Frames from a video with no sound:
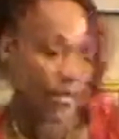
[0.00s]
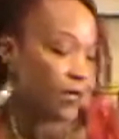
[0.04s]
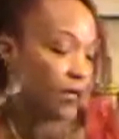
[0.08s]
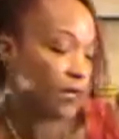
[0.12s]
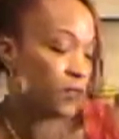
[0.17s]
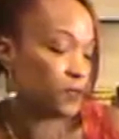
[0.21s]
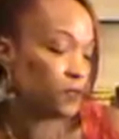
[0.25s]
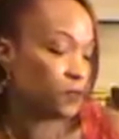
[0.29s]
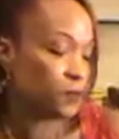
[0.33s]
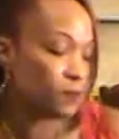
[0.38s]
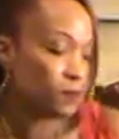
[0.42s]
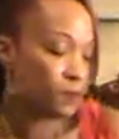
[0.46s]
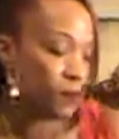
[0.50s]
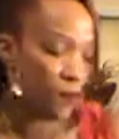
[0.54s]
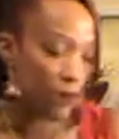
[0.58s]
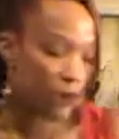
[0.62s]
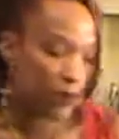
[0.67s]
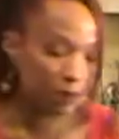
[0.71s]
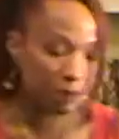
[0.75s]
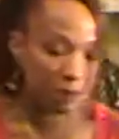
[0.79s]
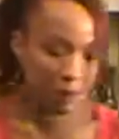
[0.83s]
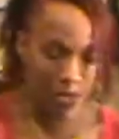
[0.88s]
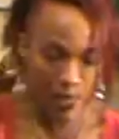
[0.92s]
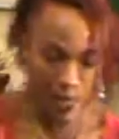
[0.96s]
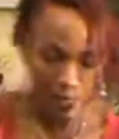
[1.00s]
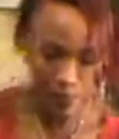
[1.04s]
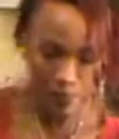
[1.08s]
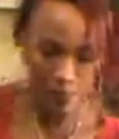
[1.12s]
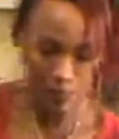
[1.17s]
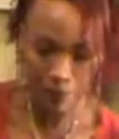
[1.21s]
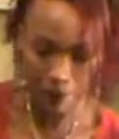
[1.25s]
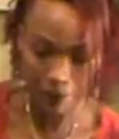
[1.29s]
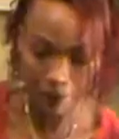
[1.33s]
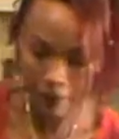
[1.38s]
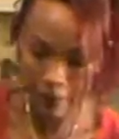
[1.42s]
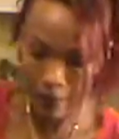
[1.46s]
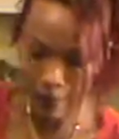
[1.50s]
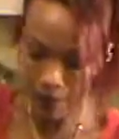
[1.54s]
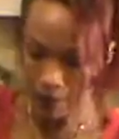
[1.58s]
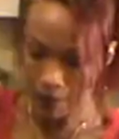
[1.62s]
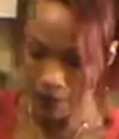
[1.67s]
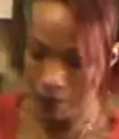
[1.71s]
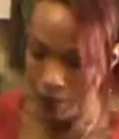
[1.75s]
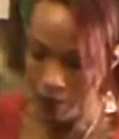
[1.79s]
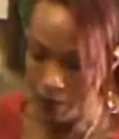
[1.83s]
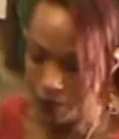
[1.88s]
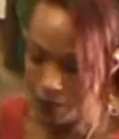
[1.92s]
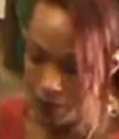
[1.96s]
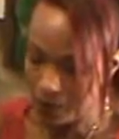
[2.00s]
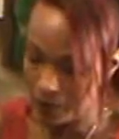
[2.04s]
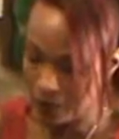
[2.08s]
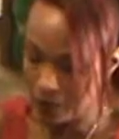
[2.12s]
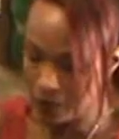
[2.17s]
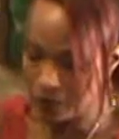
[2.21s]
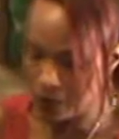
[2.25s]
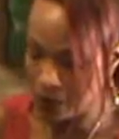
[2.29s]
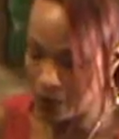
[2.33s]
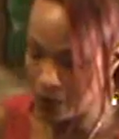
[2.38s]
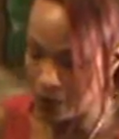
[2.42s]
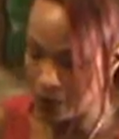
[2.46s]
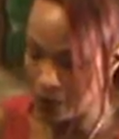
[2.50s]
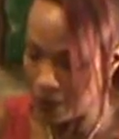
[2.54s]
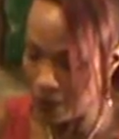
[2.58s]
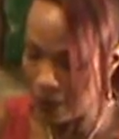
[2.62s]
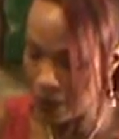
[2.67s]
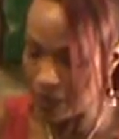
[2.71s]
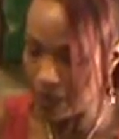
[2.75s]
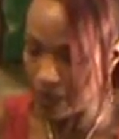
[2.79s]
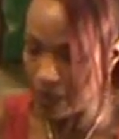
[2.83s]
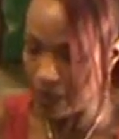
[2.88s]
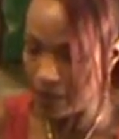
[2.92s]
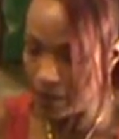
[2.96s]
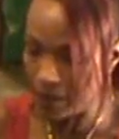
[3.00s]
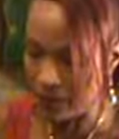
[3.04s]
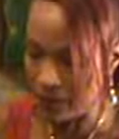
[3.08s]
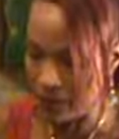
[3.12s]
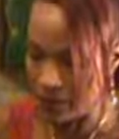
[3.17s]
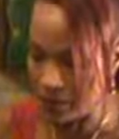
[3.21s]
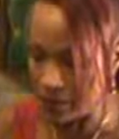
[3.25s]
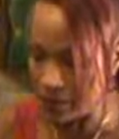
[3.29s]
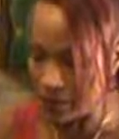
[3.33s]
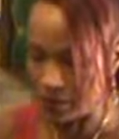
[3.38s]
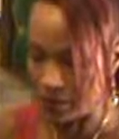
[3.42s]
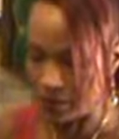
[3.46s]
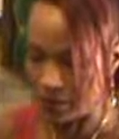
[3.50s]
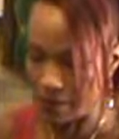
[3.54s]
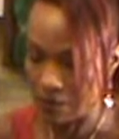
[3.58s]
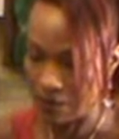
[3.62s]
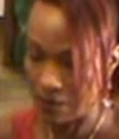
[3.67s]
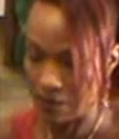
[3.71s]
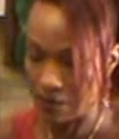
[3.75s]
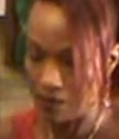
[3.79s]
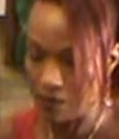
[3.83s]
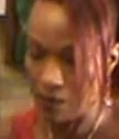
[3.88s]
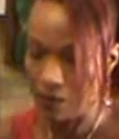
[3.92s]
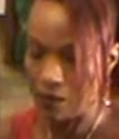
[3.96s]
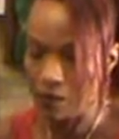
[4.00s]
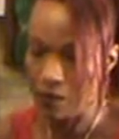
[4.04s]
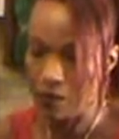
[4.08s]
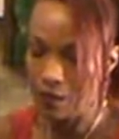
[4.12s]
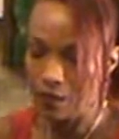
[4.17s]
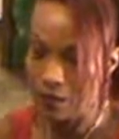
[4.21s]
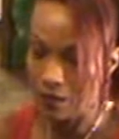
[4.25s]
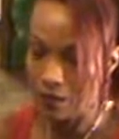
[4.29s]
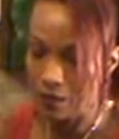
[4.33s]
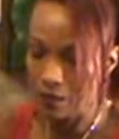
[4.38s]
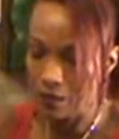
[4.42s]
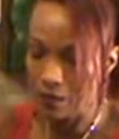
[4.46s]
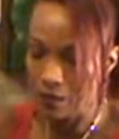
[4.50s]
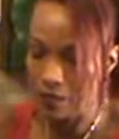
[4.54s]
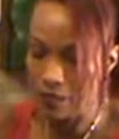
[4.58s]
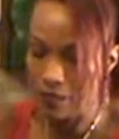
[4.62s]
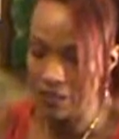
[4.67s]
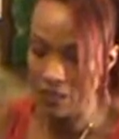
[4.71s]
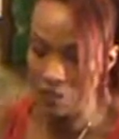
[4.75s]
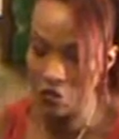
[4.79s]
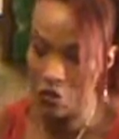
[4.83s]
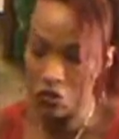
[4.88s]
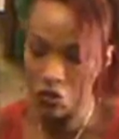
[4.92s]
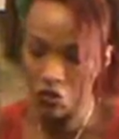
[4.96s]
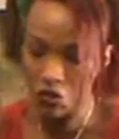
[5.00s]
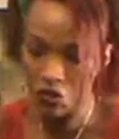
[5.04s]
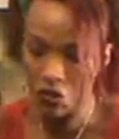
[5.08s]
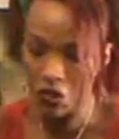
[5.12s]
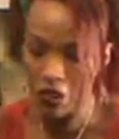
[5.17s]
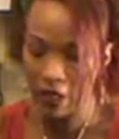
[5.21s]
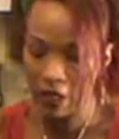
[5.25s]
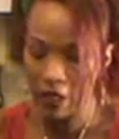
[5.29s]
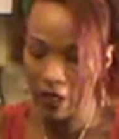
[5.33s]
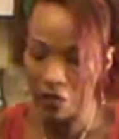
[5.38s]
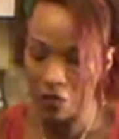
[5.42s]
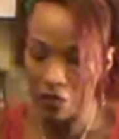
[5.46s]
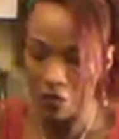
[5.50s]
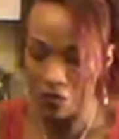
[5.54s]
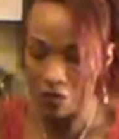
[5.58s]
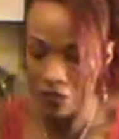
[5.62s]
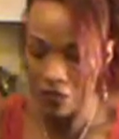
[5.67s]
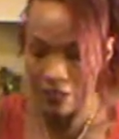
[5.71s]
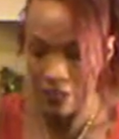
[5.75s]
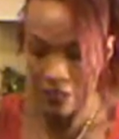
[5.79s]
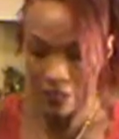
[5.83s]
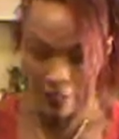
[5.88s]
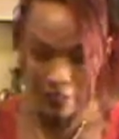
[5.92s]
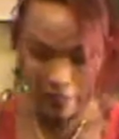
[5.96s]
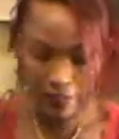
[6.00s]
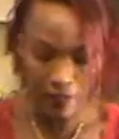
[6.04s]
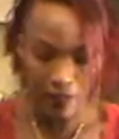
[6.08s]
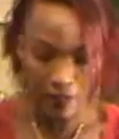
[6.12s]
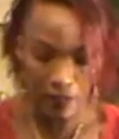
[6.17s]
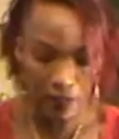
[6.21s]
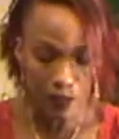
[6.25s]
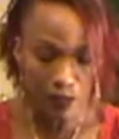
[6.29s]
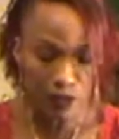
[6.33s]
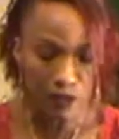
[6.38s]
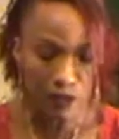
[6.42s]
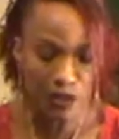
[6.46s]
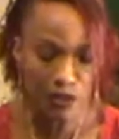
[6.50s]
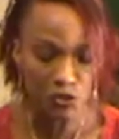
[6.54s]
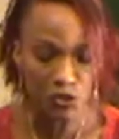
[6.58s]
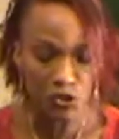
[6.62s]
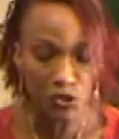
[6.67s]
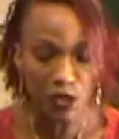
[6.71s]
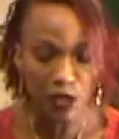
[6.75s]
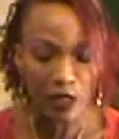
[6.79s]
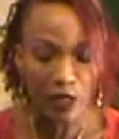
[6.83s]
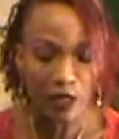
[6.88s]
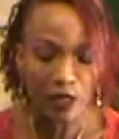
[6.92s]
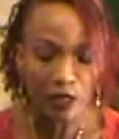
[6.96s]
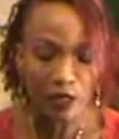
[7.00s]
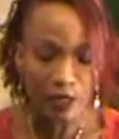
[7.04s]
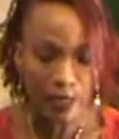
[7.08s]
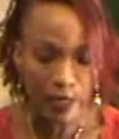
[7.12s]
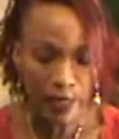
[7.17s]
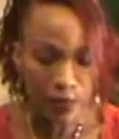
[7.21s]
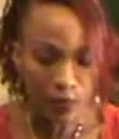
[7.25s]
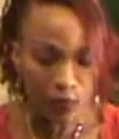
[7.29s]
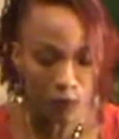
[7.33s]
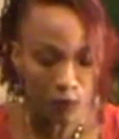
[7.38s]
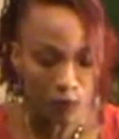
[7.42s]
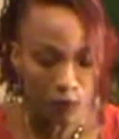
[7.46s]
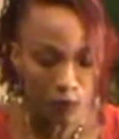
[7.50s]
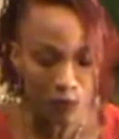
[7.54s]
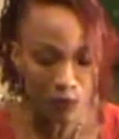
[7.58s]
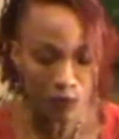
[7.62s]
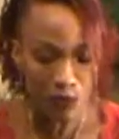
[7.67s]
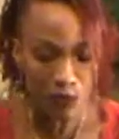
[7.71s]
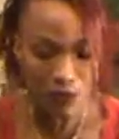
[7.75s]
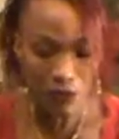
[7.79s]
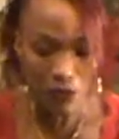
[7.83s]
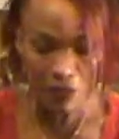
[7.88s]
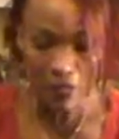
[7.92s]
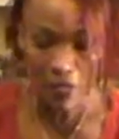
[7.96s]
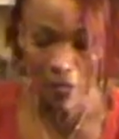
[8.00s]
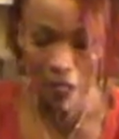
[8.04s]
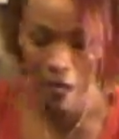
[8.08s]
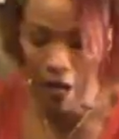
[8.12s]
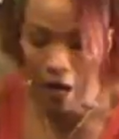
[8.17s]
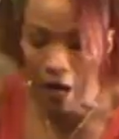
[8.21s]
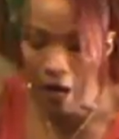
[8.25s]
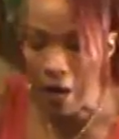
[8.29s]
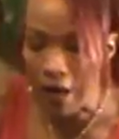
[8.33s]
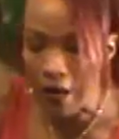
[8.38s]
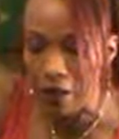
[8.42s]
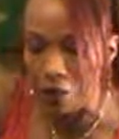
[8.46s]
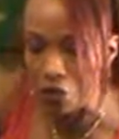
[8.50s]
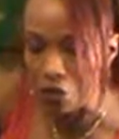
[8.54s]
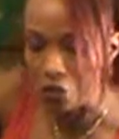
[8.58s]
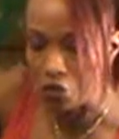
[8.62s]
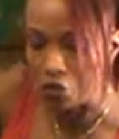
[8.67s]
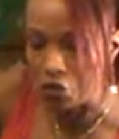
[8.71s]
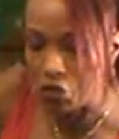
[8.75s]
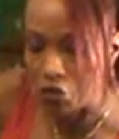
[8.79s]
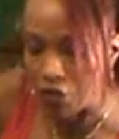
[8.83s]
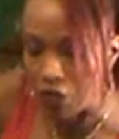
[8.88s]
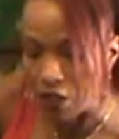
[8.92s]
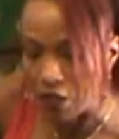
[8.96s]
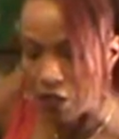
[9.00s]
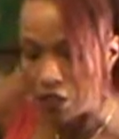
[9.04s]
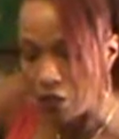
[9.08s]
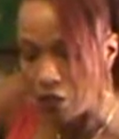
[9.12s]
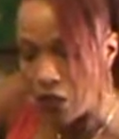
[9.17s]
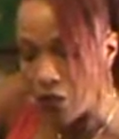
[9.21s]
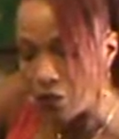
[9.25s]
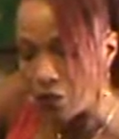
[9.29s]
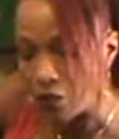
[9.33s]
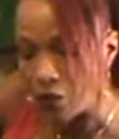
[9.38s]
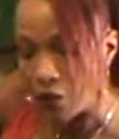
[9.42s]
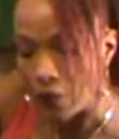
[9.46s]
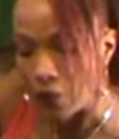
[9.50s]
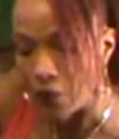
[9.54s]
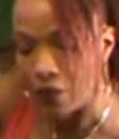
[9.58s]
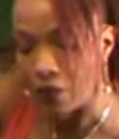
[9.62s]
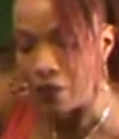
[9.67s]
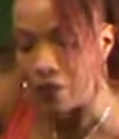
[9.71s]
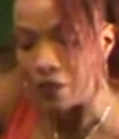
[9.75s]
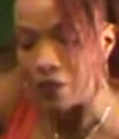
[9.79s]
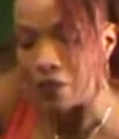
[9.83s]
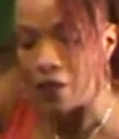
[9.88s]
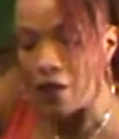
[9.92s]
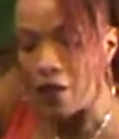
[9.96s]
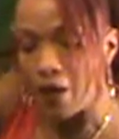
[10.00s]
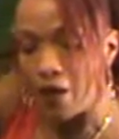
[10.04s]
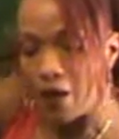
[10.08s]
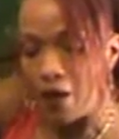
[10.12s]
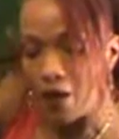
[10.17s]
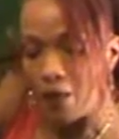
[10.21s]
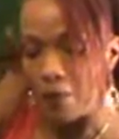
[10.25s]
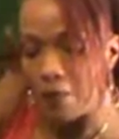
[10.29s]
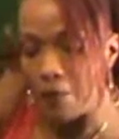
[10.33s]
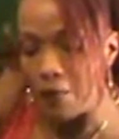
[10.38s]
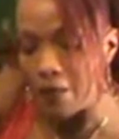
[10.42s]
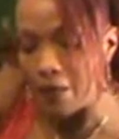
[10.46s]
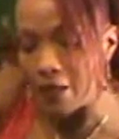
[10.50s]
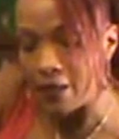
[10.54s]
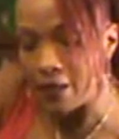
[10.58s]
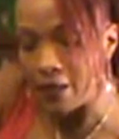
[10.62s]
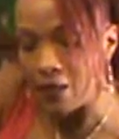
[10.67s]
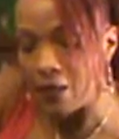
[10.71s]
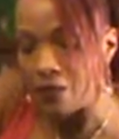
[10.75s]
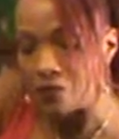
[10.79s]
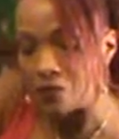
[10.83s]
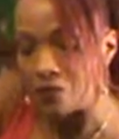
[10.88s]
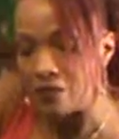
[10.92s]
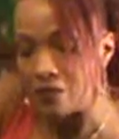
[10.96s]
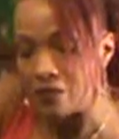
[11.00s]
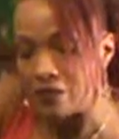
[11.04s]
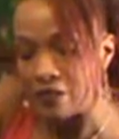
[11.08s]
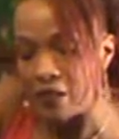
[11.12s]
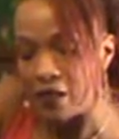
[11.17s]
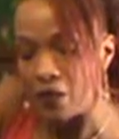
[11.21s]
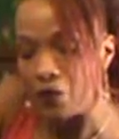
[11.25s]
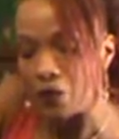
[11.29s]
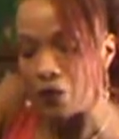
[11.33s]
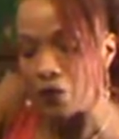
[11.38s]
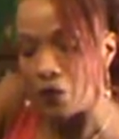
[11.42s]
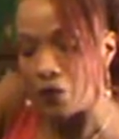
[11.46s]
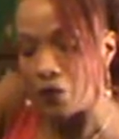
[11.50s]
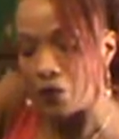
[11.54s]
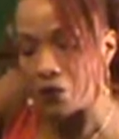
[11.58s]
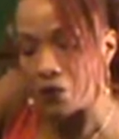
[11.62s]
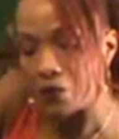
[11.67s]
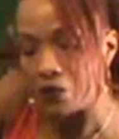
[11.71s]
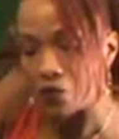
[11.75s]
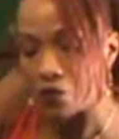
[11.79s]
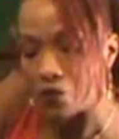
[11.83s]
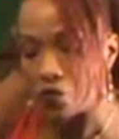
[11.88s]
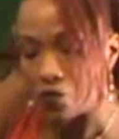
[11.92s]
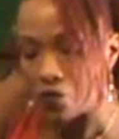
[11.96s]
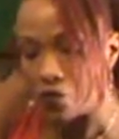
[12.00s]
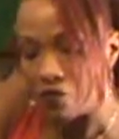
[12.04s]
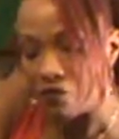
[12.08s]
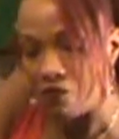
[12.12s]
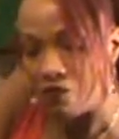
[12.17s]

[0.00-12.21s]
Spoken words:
A to point B. So let's get this. These are chicken on a stick. They're chicken tenderloins. I use chicken tenderloins because the tenderloins cook